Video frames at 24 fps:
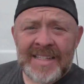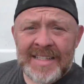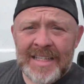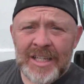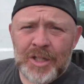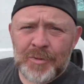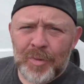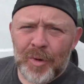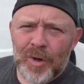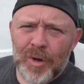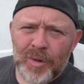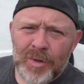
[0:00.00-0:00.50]

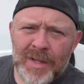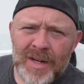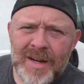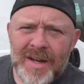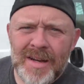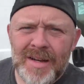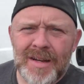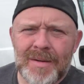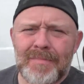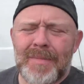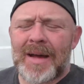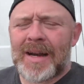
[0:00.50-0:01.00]
Exploring with
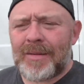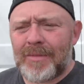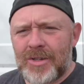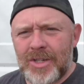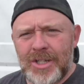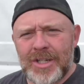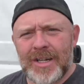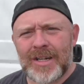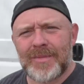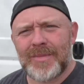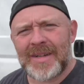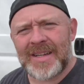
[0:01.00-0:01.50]
Nug. My name is
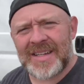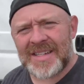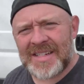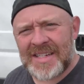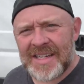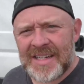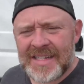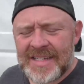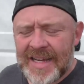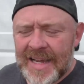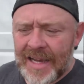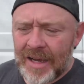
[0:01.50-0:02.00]
Jeremy, and
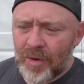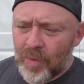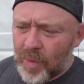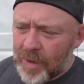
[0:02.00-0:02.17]
today